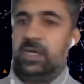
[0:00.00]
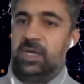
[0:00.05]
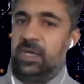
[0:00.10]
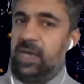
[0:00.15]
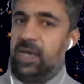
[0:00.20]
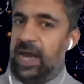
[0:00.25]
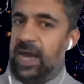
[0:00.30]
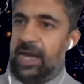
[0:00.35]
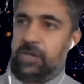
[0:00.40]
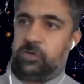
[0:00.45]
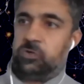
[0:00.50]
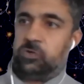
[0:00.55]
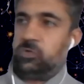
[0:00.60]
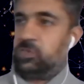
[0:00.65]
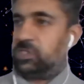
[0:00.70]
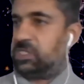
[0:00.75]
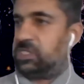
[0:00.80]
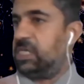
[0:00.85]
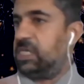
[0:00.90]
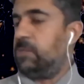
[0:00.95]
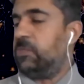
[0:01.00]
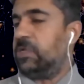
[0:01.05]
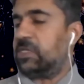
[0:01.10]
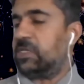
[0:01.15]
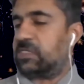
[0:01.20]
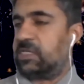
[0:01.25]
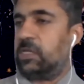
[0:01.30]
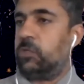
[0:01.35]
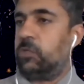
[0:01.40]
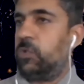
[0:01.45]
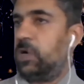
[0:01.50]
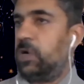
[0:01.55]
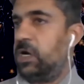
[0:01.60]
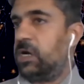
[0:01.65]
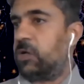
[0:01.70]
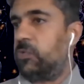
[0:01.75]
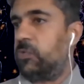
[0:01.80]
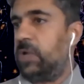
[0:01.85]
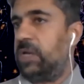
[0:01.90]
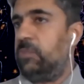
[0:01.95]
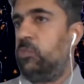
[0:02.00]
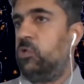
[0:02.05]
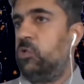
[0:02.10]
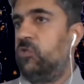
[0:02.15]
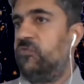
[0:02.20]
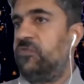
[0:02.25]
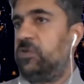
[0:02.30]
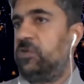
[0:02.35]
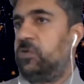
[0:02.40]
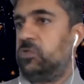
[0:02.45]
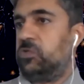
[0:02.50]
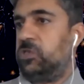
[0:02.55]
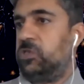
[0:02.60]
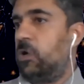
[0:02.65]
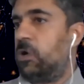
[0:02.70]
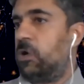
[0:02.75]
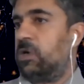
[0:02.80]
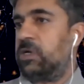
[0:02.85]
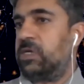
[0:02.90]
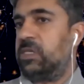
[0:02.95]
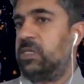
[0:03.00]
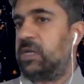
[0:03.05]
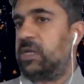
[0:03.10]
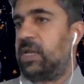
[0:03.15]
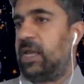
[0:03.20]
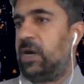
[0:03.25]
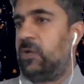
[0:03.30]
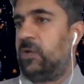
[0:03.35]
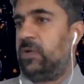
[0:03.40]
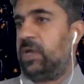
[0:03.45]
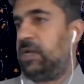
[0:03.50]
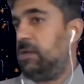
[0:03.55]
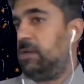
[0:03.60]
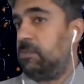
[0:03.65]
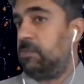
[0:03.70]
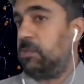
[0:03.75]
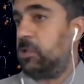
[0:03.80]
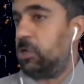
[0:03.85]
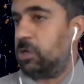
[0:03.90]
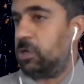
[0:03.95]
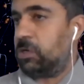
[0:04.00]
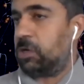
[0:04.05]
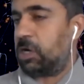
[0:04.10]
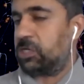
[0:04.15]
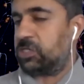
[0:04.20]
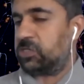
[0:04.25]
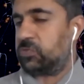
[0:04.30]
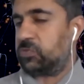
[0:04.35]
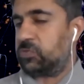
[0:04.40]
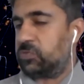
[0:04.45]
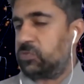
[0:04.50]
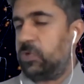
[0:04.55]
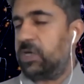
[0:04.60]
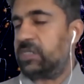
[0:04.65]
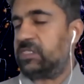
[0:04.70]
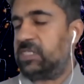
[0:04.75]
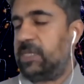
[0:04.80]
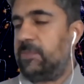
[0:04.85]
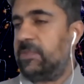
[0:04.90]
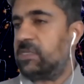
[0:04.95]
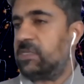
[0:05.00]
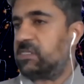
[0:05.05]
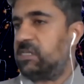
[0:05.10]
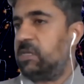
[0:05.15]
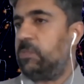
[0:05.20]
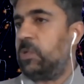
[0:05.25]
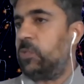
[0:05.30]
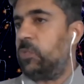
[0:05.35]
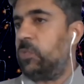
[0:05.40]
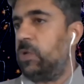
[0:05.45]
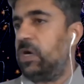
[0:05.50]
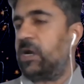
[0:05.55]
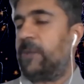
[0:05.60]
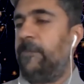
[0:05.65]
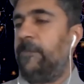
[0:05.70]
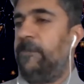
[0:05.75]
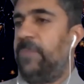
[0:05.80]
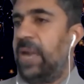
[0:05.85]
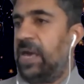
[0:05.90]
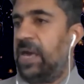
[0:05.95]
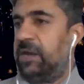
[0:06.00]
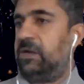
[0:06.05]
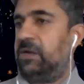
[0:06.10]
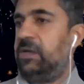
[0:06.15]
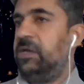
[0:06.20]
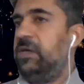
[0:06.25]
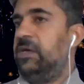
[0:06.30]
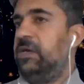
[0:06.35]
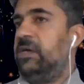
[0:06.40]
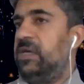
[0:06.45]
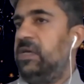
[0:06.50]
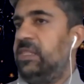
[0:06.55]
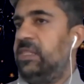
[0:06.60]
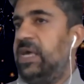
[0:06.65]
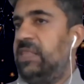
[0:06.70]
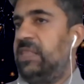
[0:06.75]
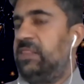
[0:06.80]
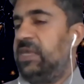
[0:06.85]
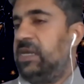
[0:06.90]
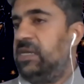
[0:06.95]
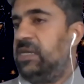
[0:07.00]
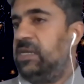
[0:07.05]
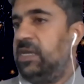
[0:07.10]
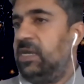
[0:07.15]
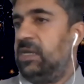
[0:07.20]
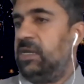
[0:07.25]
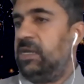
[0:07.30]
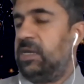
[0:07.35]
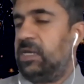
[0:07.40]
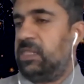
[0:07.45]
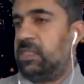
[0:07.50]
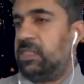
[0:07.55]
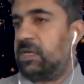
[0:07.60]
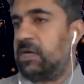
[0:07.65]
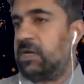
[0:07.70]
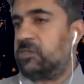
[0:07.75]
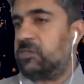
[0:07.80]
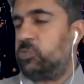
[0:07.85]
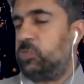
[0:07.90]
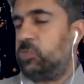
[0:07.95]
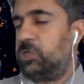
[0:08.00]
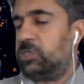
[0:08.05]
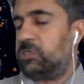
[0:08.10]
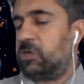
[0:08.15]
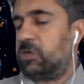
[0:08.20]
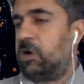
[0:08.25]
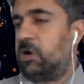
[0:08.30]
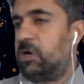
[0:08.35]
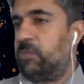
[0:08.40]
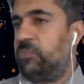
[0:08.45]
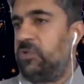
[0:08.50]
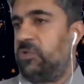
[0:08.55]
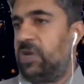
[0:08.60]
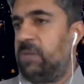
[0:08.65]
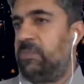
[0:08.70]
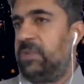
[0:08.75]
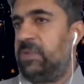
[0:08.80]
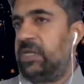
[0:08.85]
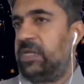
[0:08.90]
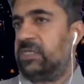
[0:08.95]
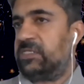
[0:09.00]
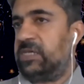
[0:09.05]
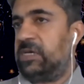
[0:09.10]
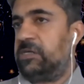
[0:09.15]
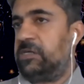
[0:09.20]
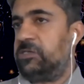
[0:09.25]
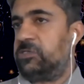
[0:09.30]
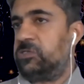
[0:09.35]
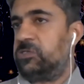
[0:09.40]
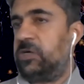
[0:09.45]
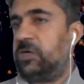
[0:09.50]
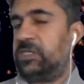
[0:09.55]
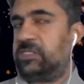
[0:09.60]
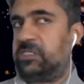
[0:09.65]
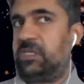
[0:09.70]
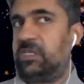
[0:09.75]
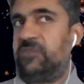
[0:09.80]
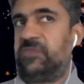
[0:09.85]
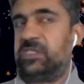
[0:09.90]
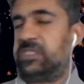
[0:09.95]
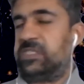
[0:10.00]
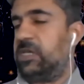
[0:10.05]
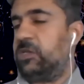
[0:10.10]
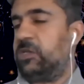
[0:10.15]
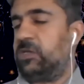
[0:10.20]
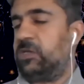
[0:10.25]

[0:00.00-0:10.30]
had to seamlessly work when moved to the Oracle Cloud, and not just work seamlessly, but work better than they did in the customer's on-prem data center. So as Stephen said,